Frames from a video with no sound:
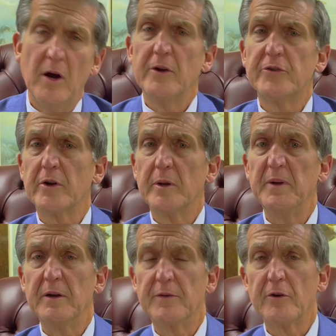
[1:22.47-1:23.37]
cause there
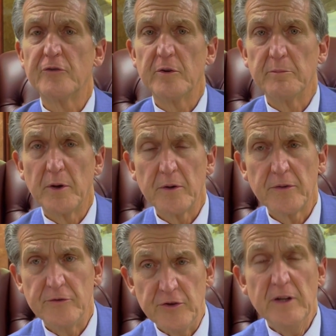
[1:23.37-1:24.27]
to be a virgin
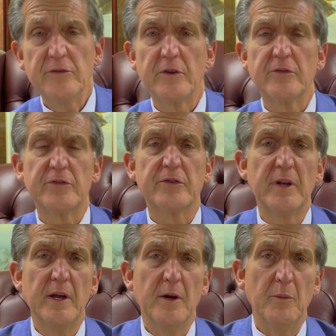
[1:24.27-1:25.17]
birth.
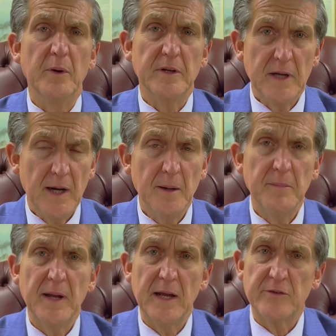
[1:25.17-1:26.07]
Jesus would
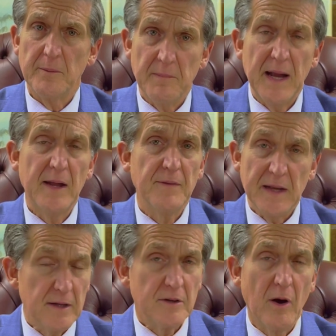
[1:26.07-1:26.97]
come as a man,
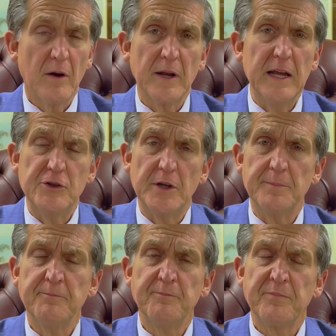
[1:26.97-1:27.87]
the
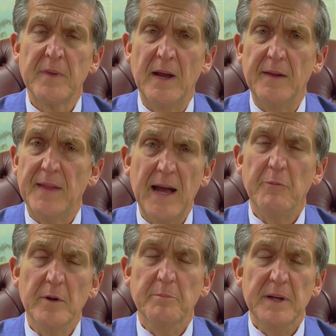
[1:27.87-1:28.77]
incarnation. And
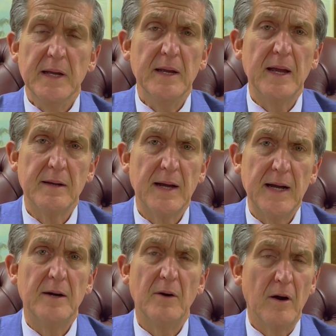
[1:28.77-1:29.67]
that would be
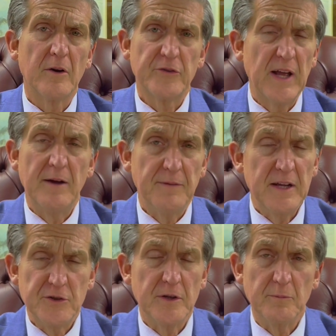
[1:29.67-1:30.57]
how our
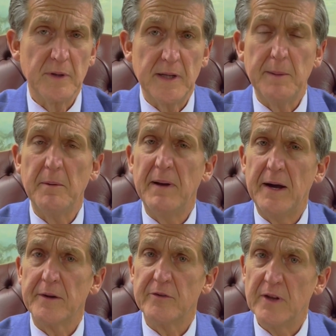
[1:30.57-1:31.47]
salvation would come
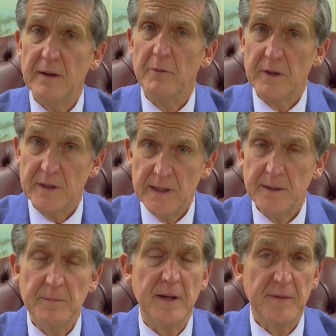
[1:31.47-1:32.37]
about, as he would
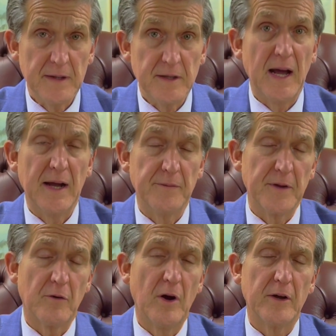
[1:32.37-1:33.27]
come and then die
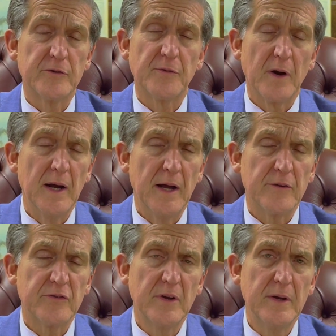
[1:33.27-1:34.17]
on the cross for
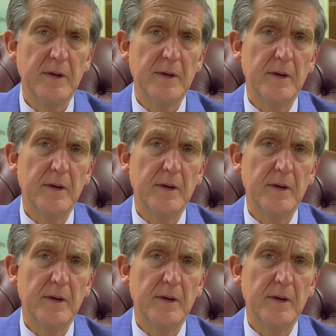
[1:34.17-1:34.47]
us.